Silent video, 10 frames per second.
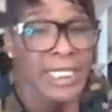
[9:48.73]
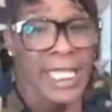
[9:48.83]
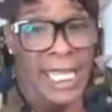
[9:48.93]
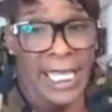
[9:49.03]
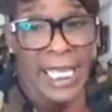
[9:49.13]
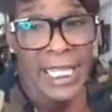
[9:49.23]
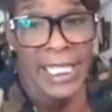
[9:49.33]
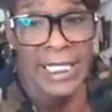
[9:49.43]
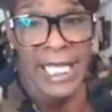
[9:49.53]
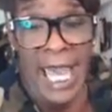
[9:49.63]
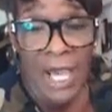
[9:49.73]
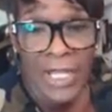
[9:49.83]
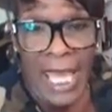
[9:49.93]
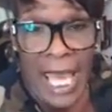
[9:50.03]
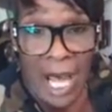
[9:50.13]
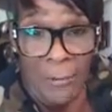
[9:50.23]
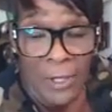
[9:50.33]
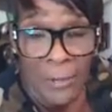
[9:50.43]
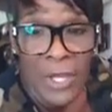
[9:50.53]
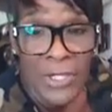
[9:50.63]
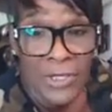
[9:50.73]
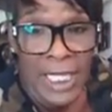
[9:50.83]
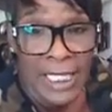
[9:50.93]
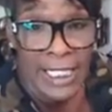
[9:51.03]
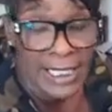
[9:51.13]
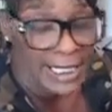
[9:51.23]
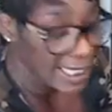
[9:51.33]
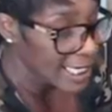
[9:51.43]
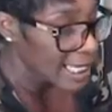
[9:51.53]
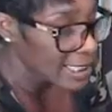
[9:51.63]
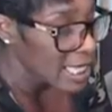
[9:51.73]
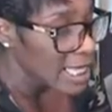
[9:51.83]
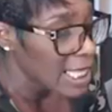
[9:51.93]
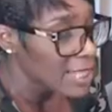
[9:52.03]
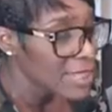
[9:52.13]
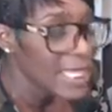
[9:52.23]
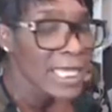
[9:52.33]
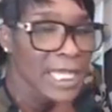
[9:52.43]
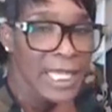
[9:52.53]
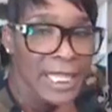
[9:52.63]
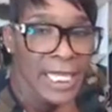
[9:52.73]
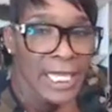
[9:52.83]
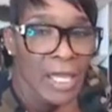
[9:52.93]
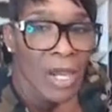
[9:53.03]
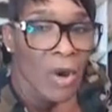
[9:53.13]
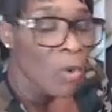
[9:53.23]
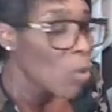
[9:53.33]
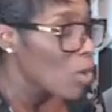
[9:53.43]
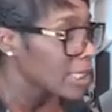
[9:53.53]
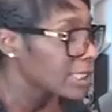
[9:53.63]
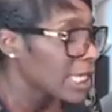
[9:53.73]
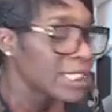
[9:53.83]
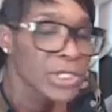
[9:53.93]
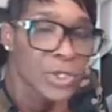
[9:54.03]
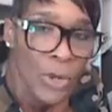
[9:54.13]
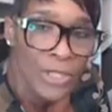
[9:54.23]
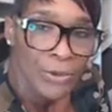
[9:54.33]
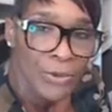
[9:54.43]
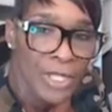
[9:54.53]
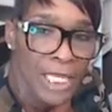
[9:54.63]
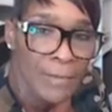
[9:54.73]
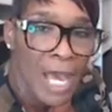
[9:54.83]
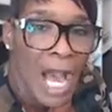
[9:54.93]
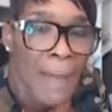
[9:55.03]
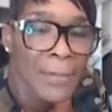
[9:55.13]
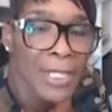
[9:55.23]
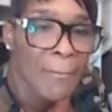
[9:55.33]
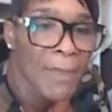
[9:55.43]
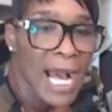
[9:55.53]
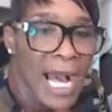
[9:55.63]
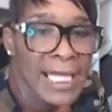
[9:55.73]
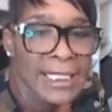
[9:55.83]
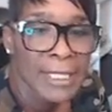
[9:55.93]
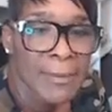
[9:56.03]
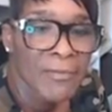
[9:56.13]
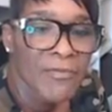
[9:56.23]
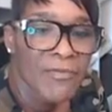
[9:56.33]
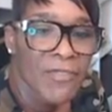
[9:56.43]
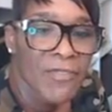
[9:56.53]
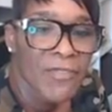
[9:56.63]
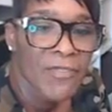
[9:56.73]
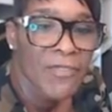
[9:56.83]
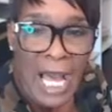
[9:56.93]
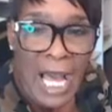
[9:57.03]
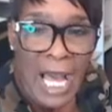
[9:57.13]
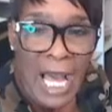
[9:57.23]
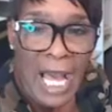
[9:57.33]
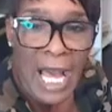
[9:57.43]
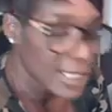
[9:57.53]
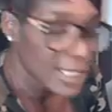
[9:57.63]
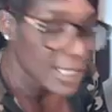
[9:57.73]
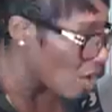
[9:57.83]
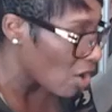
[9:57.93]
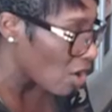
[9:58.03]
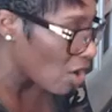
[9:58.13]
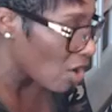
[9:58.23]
to take these out of the album so they can get scanned, and then I think Once I sort through them, I'm going to buy some photo albums that they all can fit